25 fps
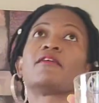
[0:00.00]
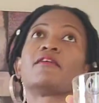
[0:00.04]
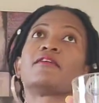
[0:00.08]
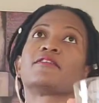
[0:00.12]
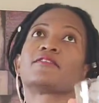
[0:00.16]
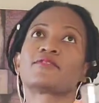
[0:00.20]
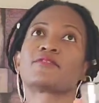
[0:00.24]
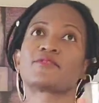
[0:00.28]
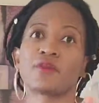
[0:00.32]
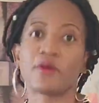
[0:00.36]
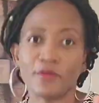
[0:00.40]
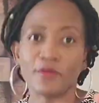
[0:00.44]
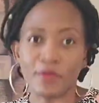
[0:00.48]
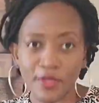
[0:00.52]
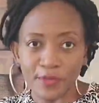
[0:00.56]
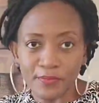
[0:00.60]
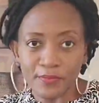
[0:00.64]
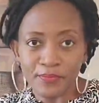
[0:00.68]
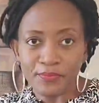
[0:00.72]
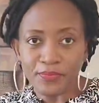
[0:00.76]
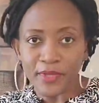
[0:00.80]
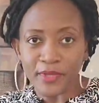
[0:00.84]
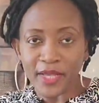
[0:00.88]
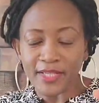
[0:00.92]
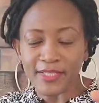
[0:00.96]
Sorry,
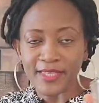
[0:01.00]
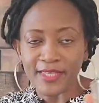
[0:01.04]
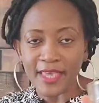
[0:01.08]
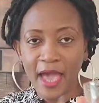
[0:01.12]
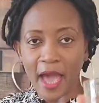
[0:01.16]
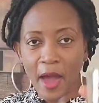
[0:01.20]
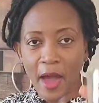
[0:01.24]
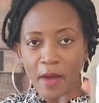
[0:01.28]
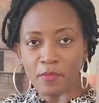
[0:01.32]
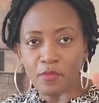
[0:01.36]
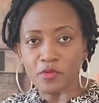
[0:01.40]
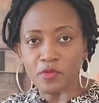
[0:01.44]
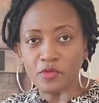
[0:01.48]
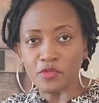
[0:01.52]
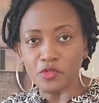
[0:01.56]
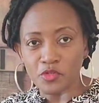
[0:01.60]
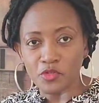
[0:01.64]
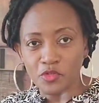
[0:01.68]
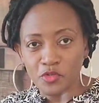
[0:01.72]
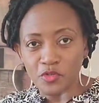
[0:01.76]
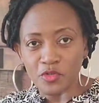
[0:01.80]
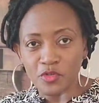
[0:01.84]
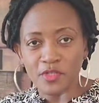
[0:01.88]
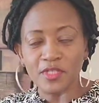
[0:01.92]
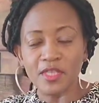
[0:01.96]
I say apple
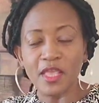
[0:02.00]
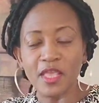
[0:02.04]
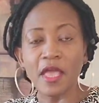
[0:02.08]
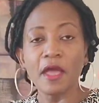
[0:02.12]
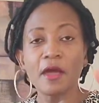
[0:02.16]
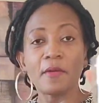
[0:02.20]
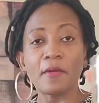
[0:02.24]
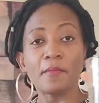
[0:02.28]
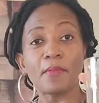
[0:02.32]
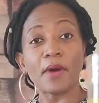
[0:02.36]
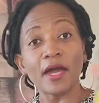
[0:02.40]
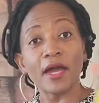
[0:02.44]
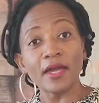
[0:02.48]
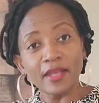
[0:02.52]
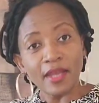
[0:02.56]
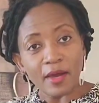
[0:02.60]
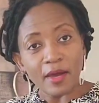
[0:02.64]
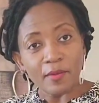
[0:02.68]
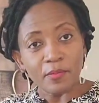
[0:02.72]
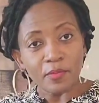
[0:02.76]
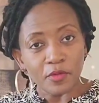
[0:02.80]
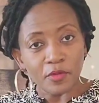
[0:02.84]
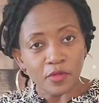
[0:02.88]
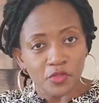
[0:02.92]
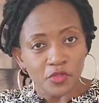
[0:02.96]
juice,
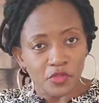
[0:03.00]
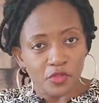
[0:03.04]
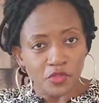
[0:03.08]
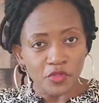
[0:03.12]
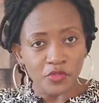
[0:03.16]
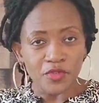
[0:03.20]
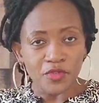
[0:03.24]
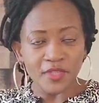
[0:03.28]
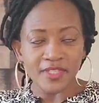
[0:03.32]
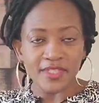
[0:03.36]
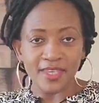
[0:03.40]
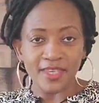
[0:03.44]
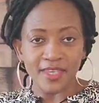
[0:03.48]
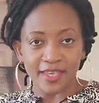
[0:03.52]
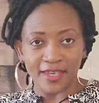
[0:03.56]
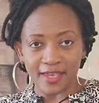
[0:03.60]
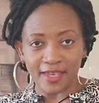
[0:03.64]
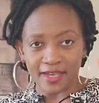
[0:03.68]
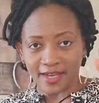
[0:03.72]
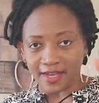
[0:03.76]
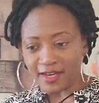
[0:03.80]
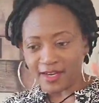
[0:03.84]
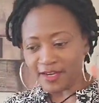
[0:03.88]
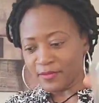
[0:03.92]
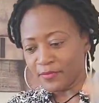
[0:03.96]
pineapple juice
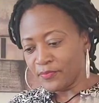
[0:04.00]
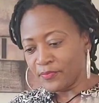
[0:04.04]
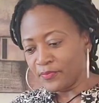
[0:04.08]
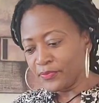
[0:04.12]
here.